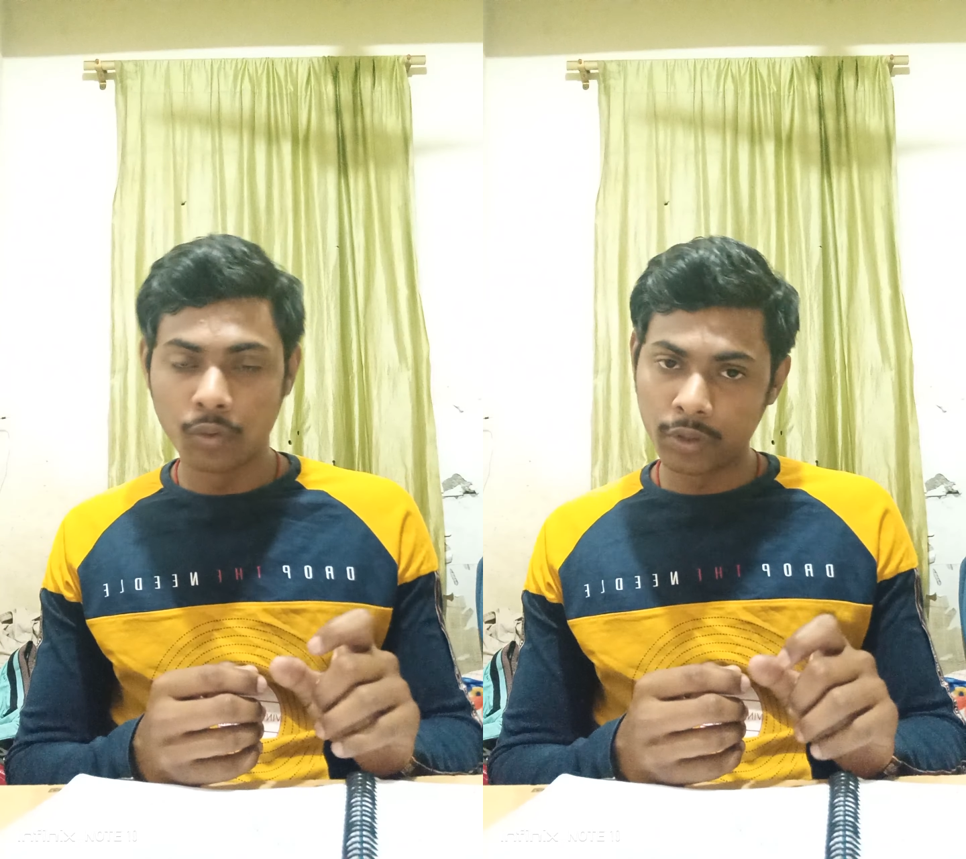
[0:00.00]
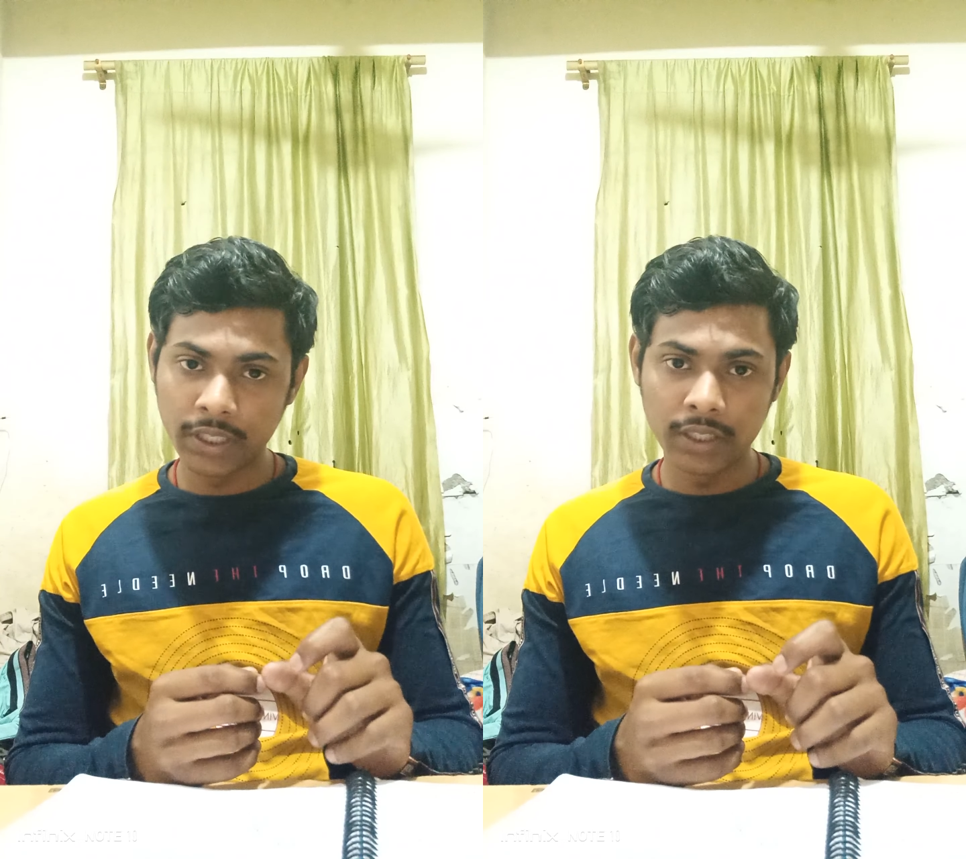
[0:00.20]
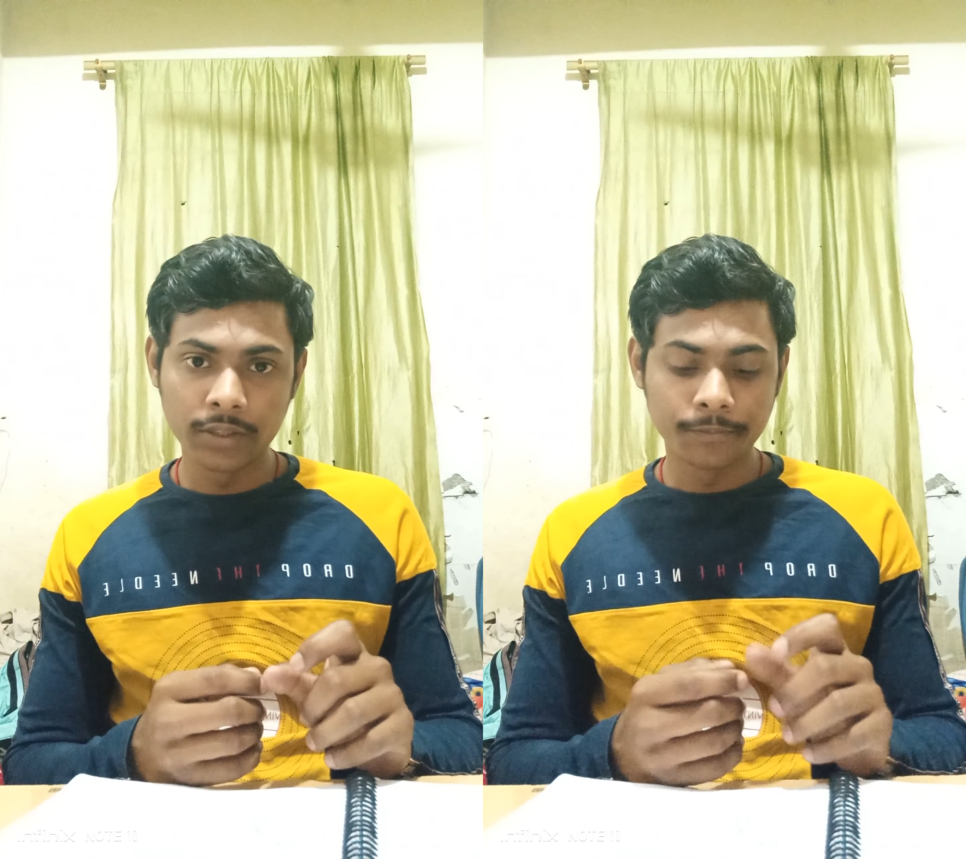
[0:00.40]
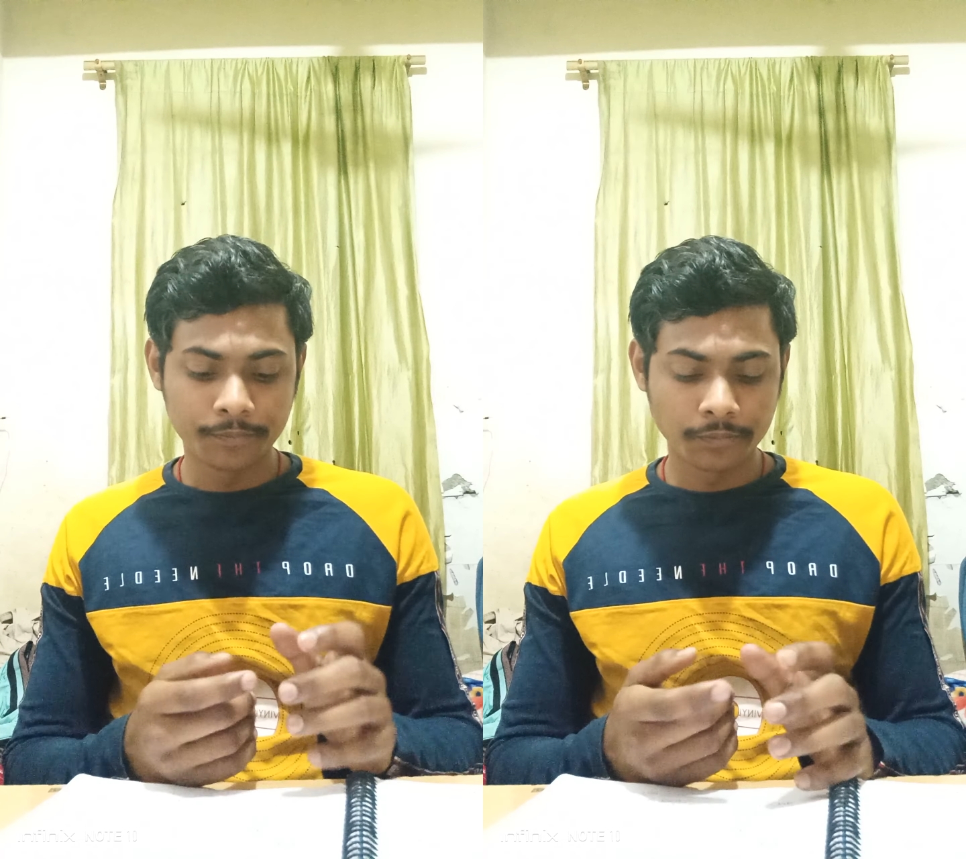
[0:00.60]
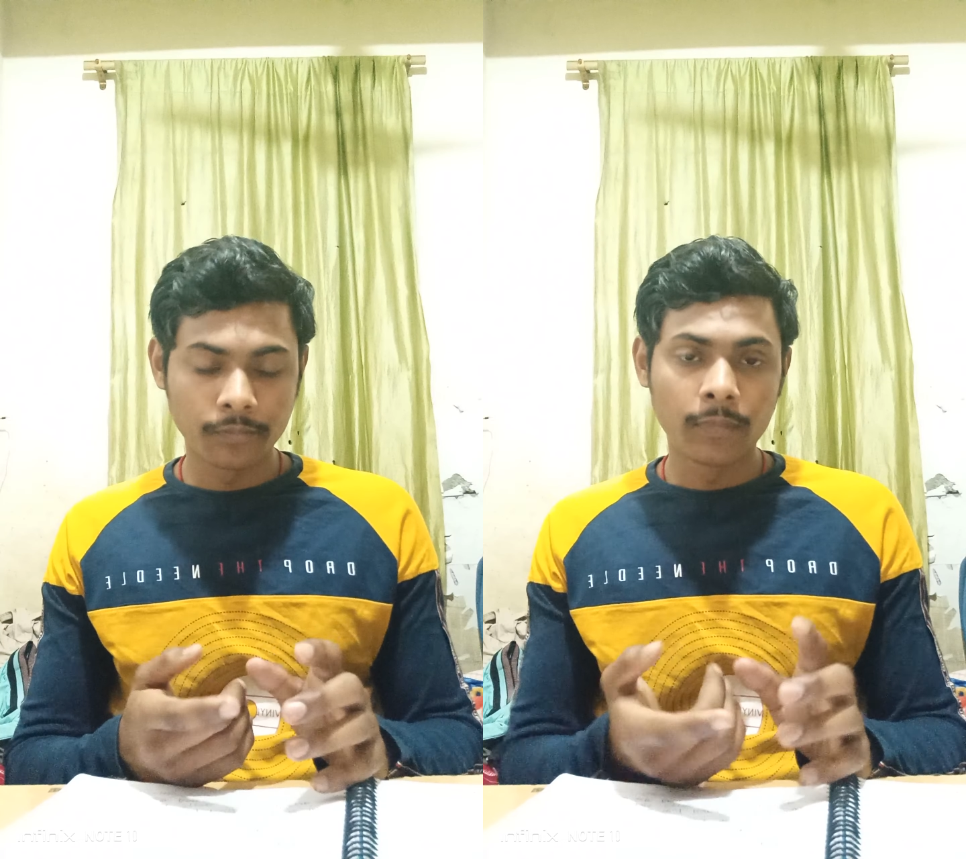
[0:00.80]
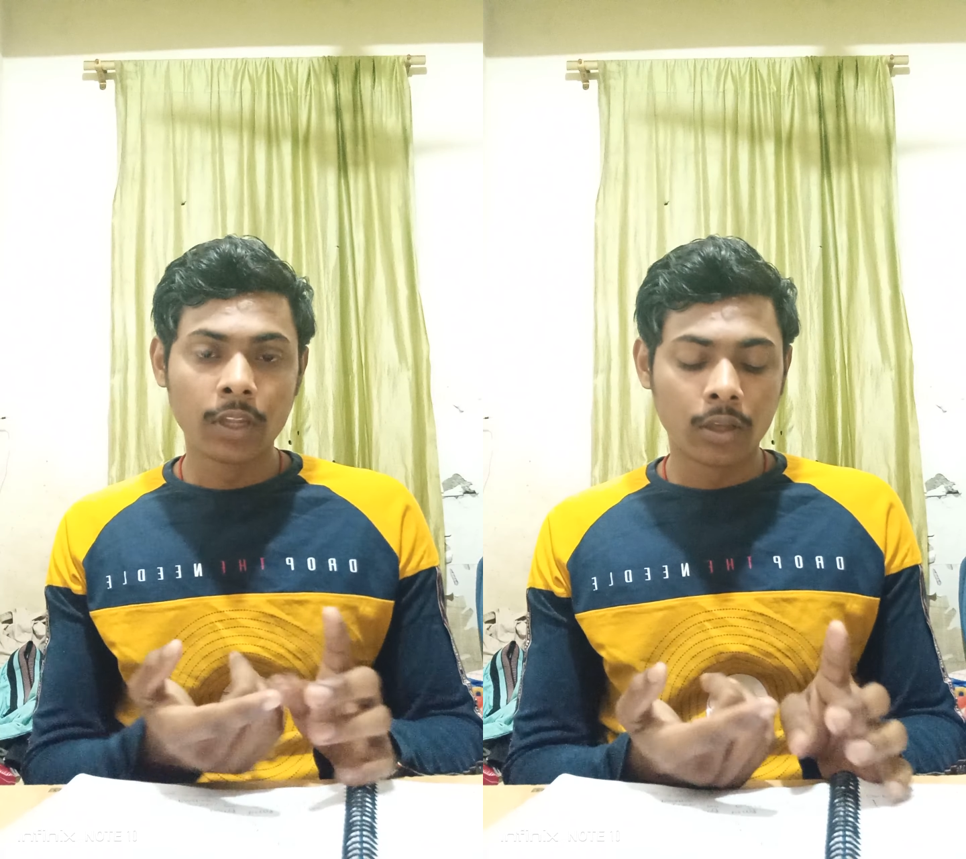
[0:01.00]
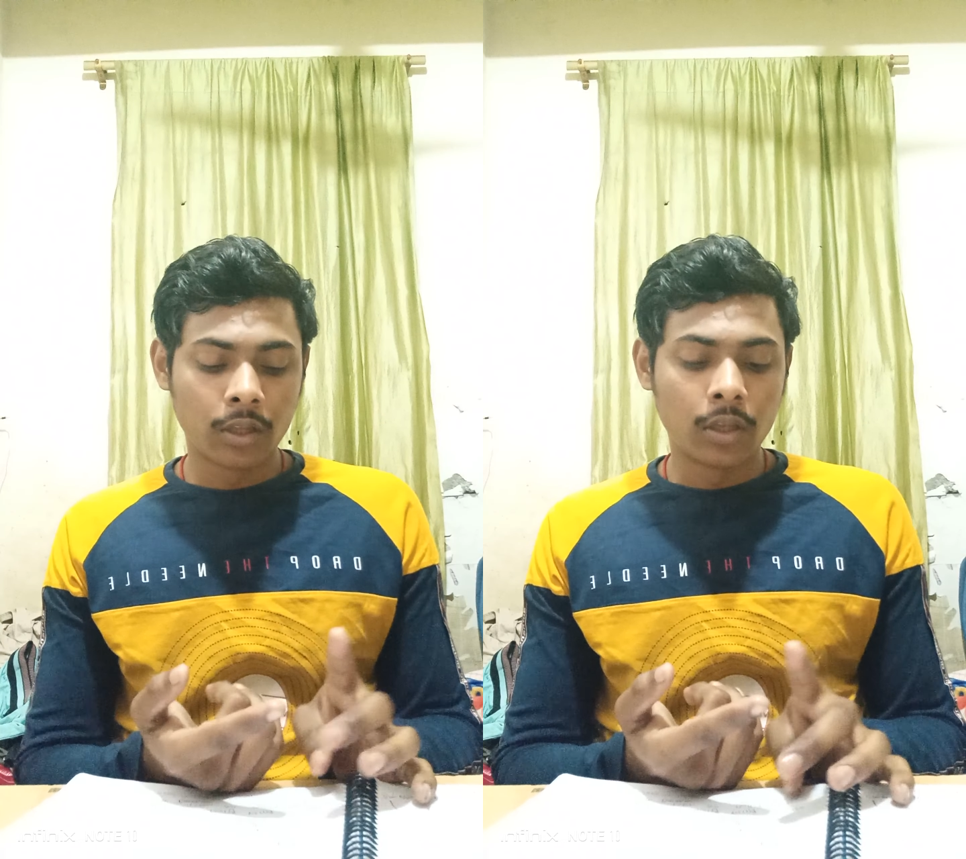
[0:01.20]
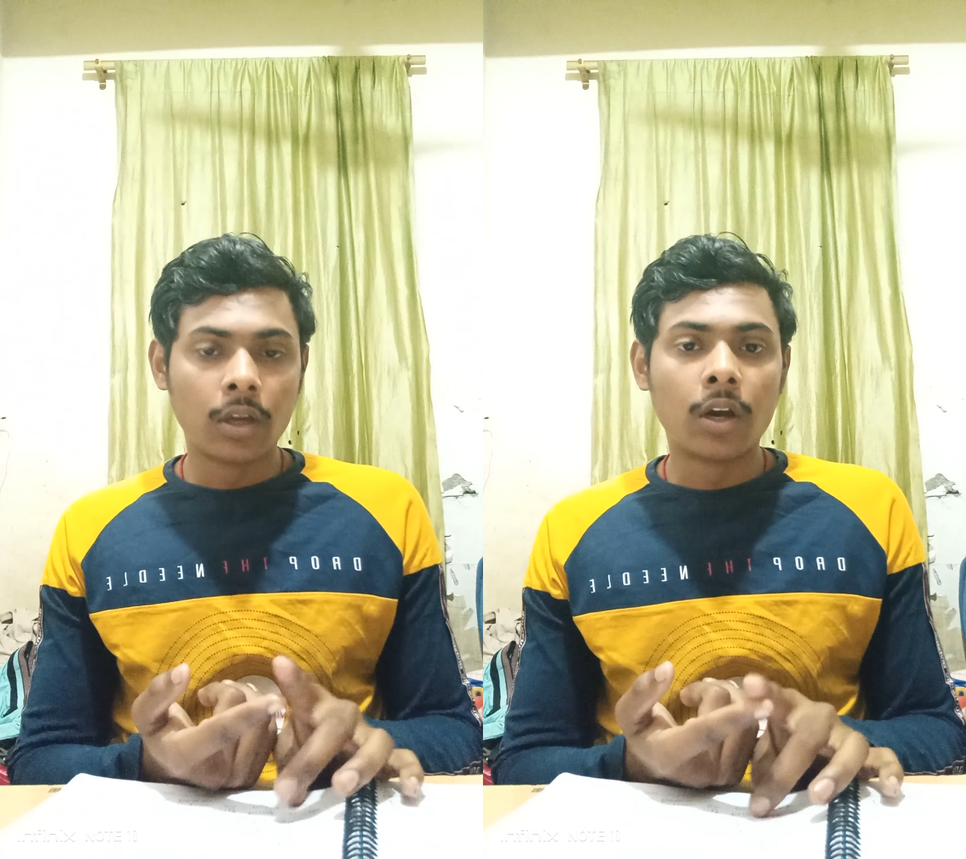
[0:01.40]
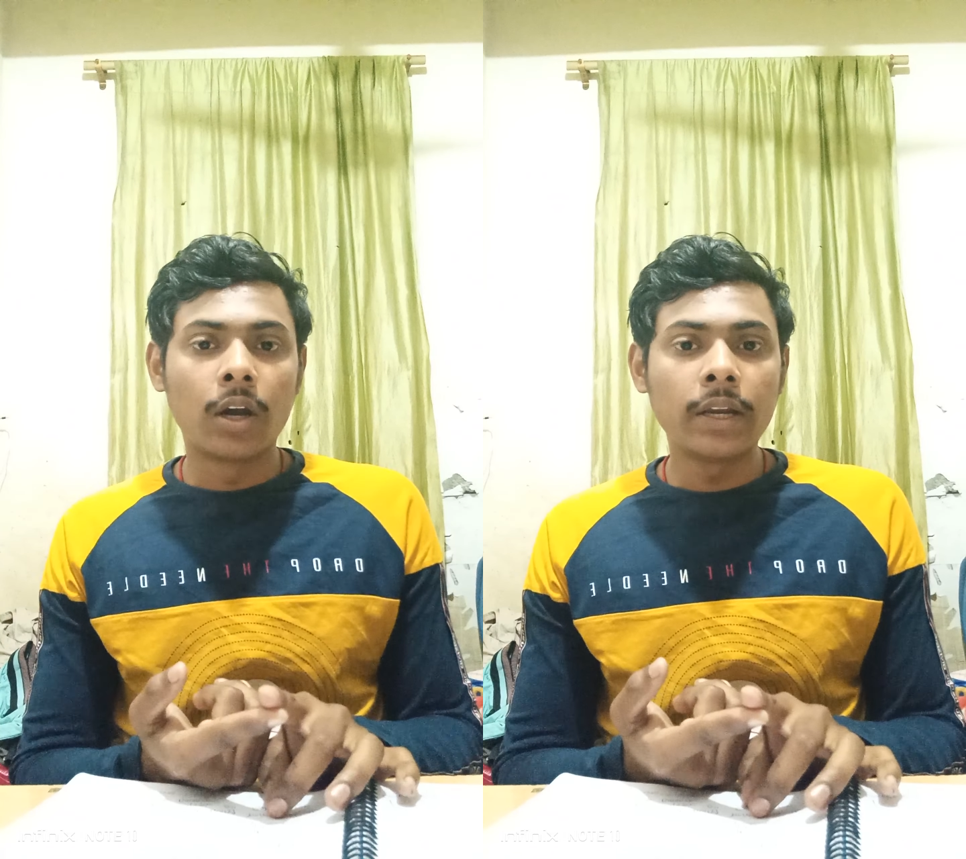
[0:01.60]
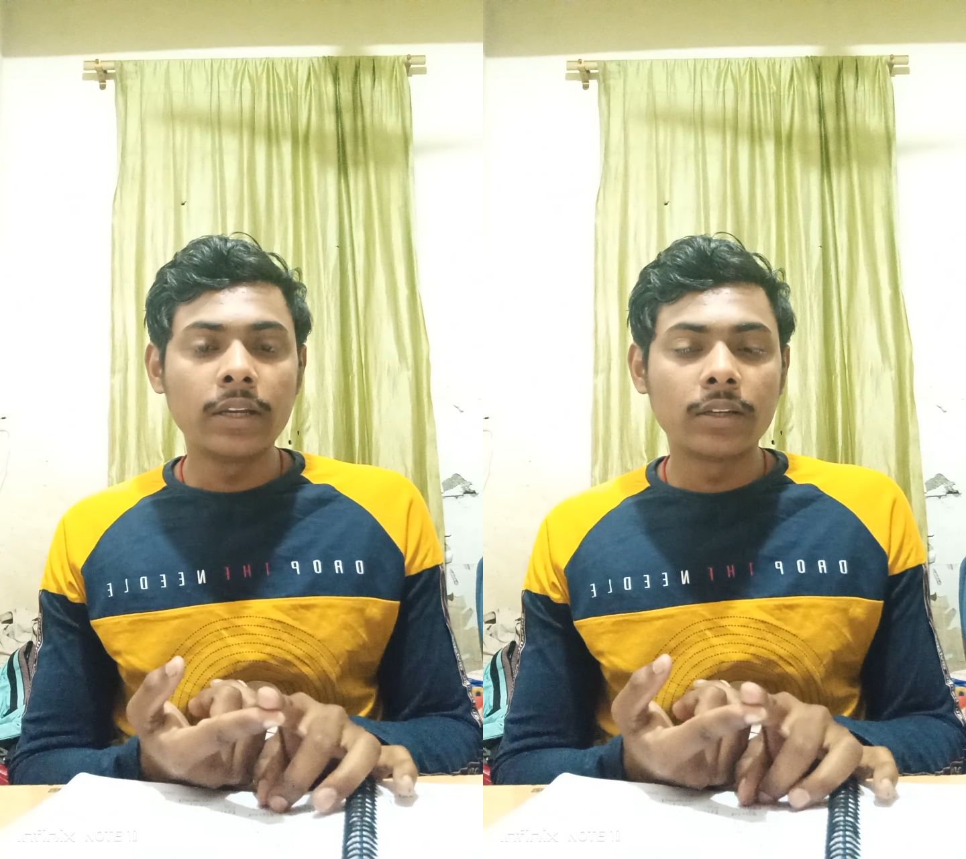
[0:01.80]
Okay,
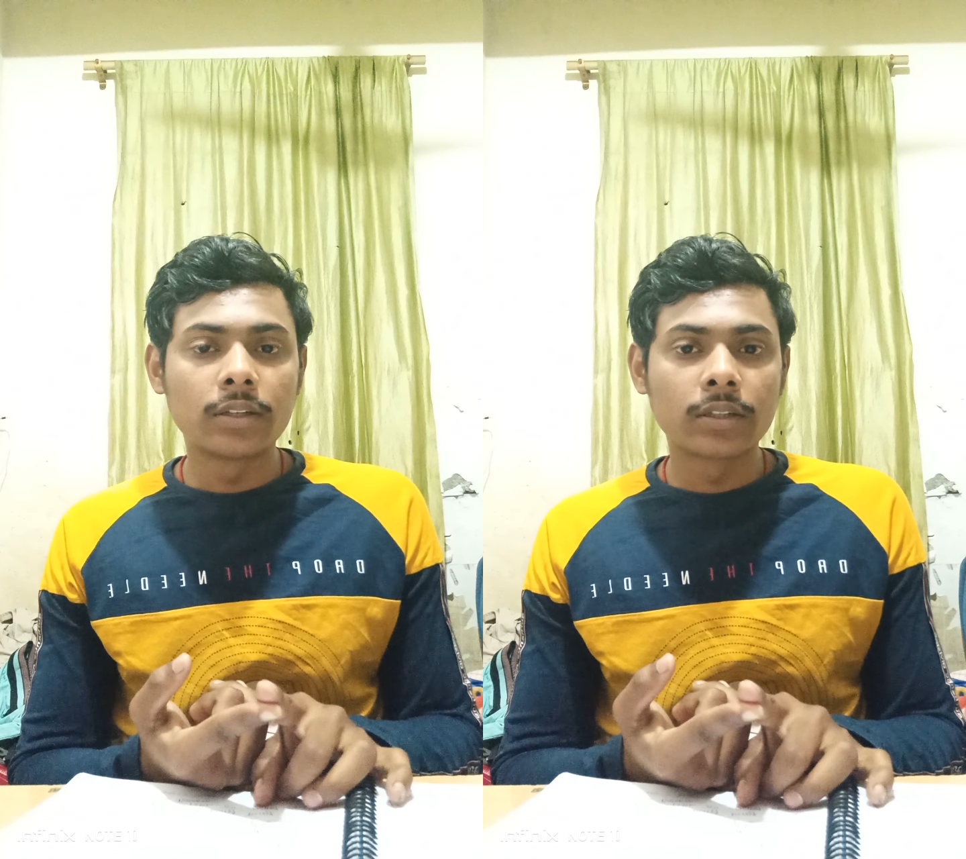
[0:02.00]
and